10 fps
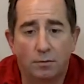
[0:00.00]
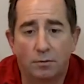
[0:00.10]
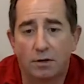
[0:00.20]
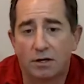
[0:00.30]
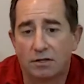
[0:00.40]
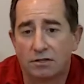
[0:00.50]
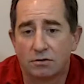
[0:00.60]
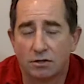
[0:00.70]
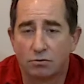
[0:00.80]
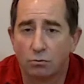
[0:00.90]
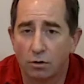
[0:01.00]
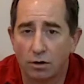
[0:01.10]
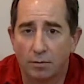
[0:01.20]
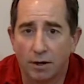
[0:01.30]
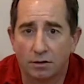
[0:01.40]
me because they're just
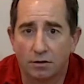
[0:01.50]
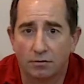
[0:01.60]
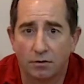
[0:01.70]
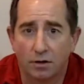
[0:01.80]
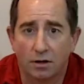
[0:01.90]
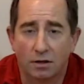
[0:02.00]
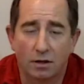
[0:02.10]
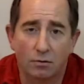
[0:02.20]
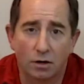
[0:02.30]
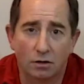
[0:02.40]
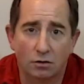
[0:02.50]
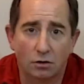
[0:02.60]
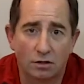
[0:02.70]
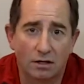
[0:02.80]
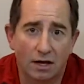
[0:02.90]
worried about their foot and they want it
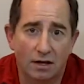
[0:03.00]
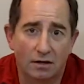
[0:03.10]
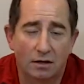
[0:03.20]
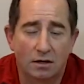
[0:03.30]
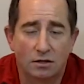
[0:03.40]
looked at